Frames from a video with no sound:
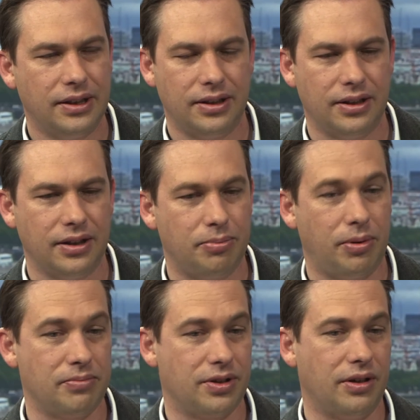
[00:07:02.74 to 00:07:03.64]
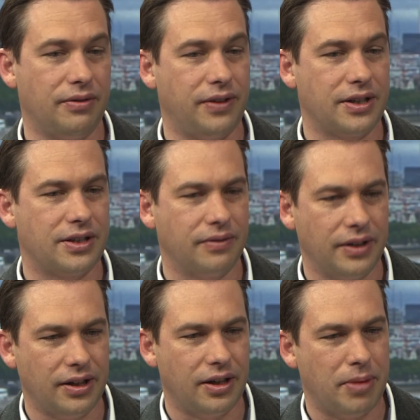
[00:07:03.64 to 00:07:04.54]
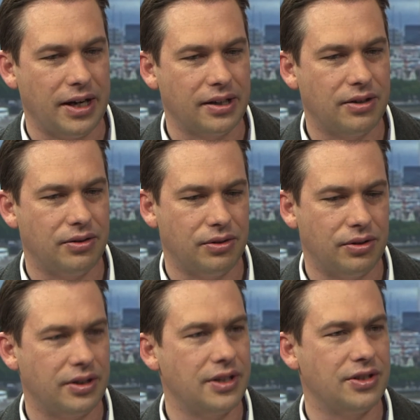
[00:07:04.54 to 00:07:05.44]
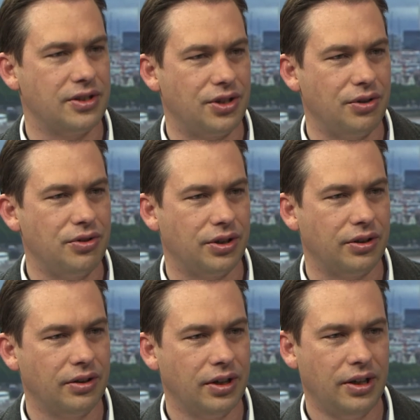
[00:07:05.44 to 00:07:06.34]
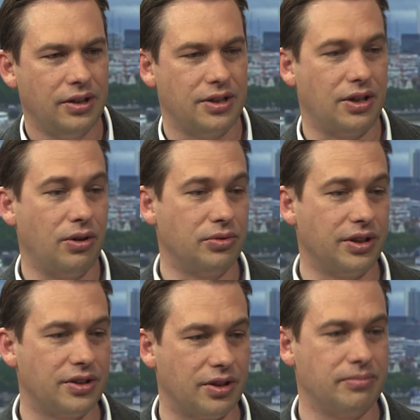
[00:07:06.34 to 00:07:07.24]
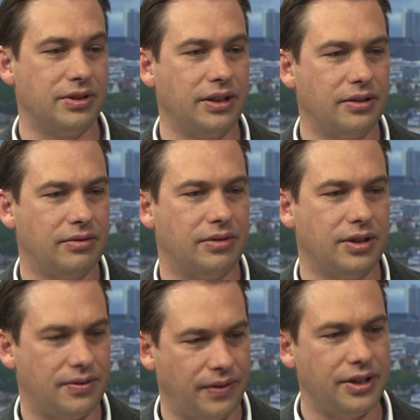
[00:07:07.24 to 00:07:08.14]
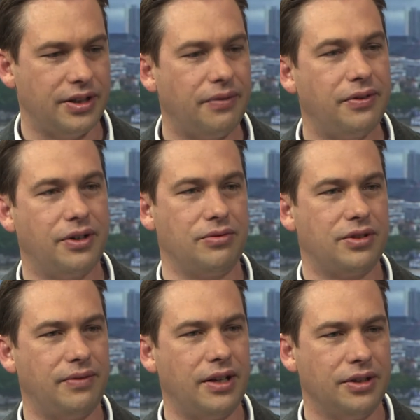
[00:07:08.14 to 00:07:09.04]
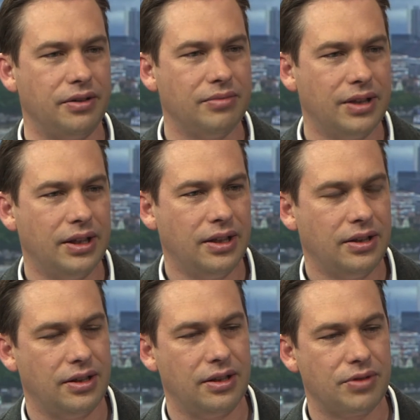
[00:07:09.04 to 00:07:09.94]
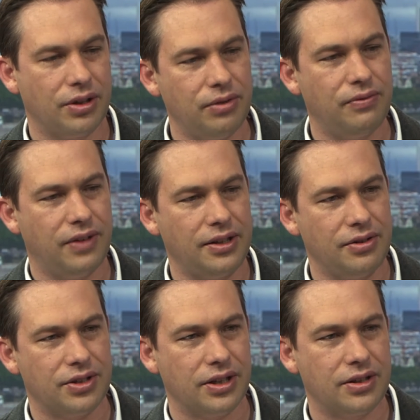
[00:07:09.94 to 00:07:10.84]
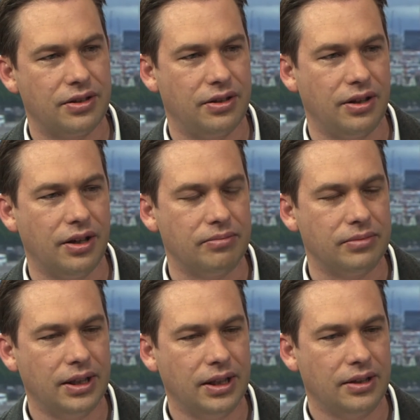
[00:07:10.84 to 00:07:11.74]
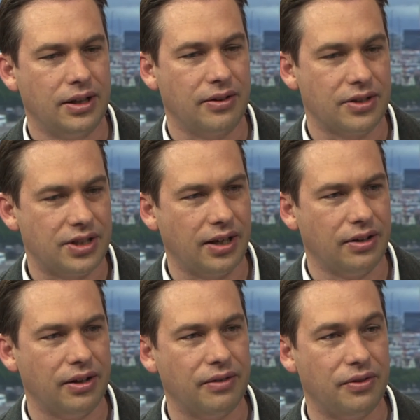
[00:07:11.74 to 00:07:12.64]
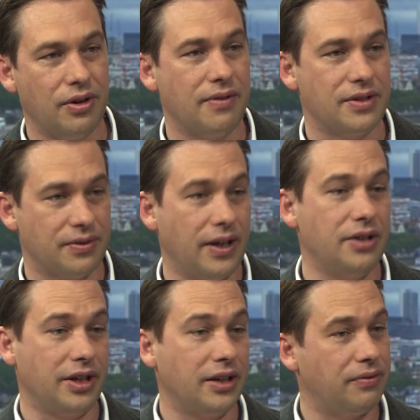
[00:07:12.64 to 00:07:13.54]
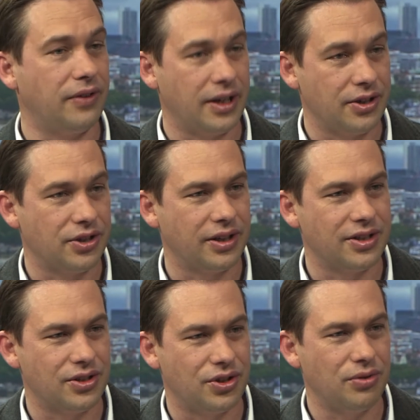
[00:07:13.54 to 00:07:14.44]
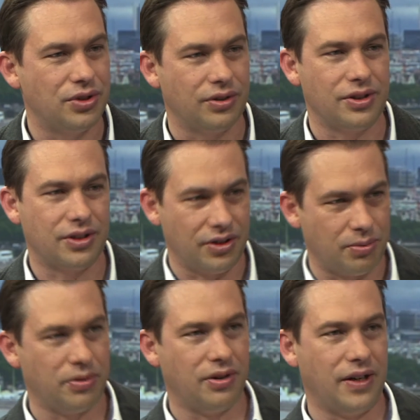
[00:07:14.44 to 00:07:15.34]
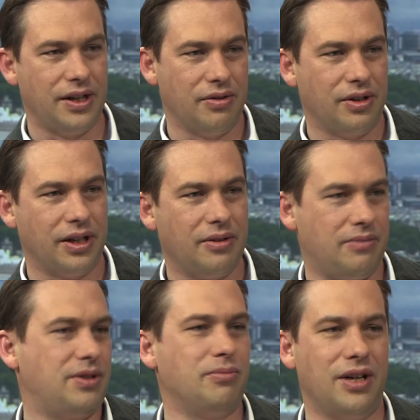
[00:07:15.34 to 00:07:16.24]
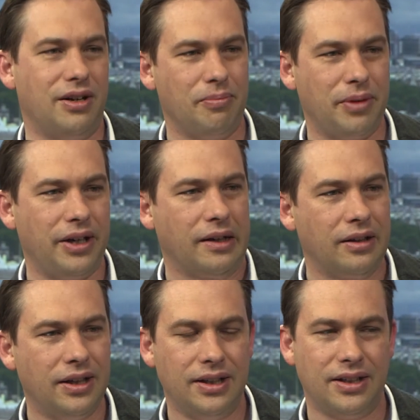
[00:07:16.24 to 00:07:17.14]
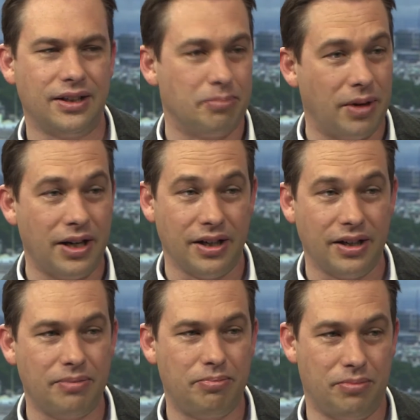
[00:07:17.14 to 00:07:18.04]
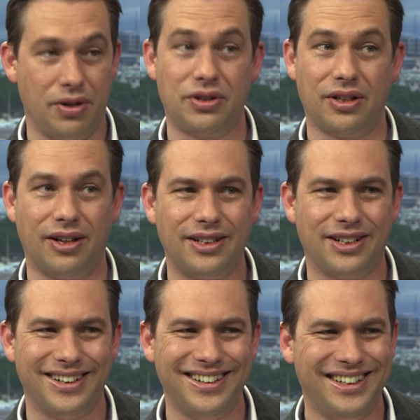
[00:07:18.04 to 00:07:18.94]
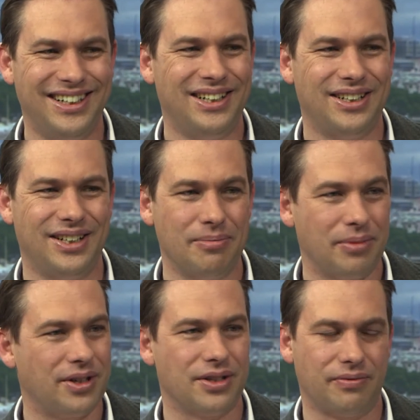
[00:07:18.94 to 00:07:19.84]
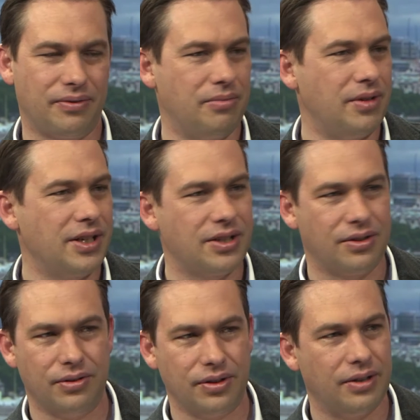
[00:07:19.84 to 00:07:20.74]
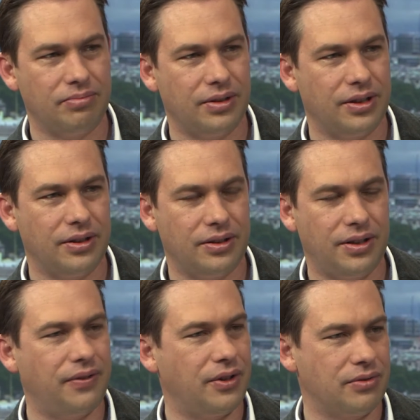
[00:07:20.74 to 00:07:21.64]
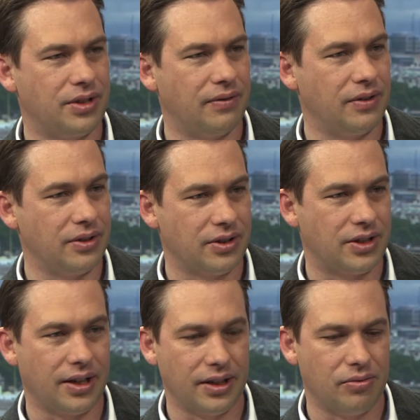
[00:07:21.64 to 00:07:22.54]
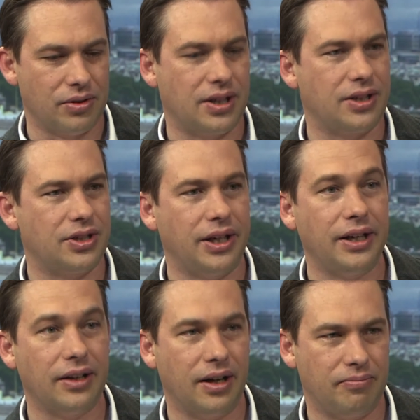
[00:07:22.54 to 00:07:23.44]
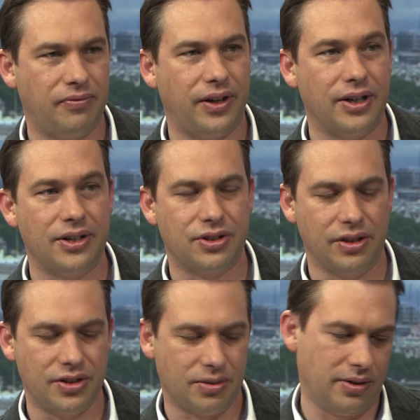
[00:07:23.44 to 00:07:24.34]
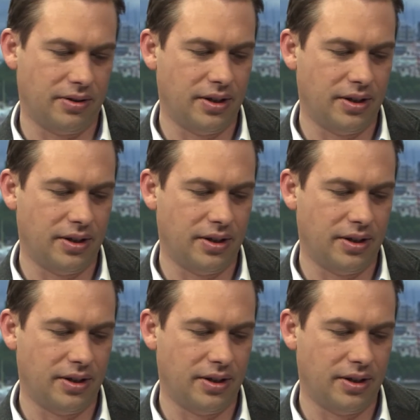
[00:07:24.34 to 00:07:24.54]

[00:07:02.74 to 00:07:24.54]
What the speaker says: And the problems are effectively that a bank or an institution is holding something that is very difficult to value. So who values it? Now the seller of whoever's valuing it, the financial institution, is going to put a value on it somewhere up here. And the buyer, most likely, because of the risk or the difficulty of understanding what's actually in that financial instrument,